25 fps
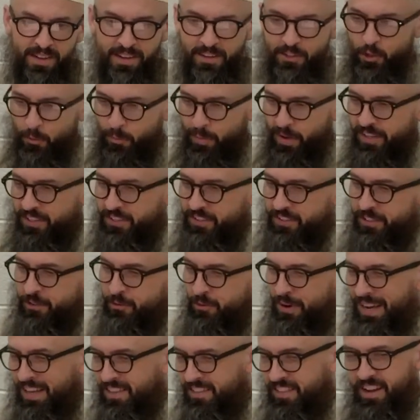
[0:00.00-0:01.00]
So basically
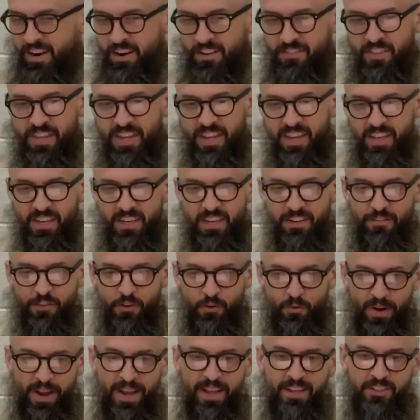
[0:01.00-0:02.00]
right there at the end of
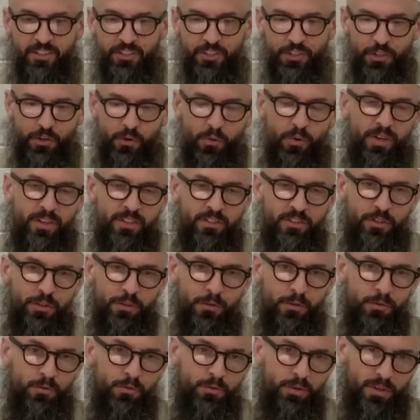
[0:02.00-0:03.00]
the rites, you're going
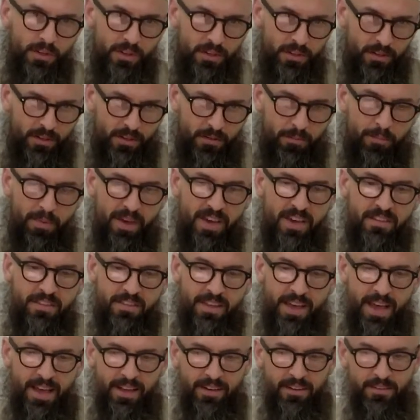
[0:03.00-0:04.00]
to
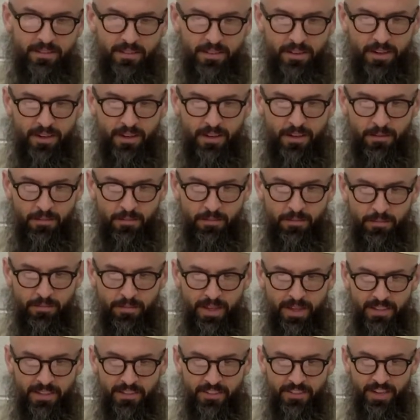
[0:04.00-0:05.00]
make that,
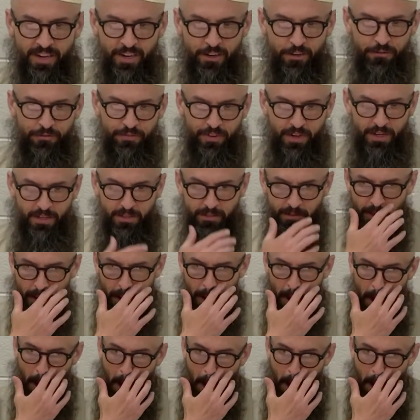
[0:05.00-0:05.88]
that sacrifice.